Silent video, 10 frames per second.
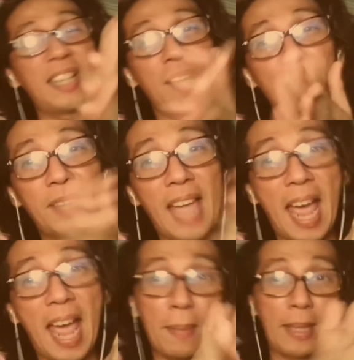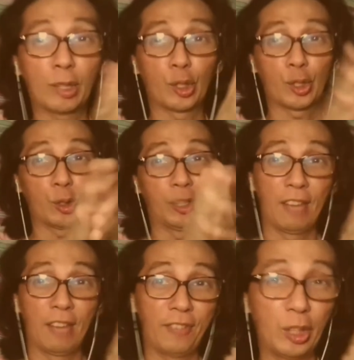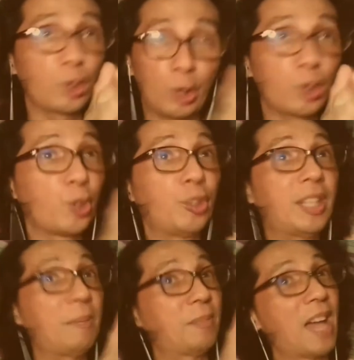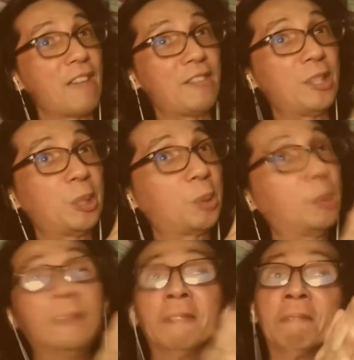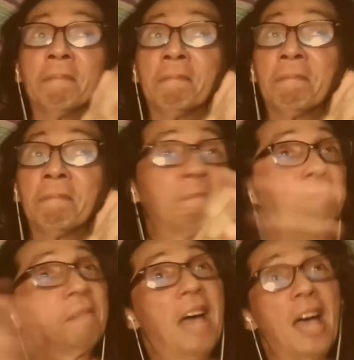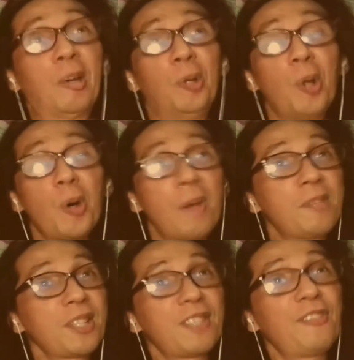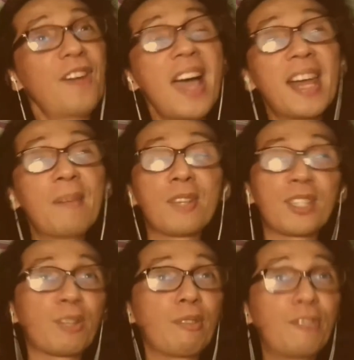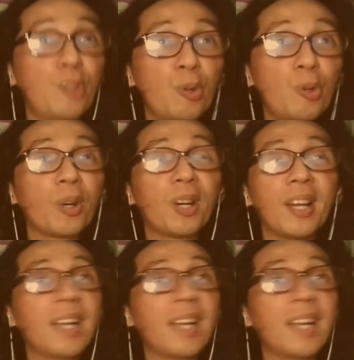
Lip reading: the animator should delve into, should deep dive into. I don't know. I'm just a fan. I'm just a reviewer.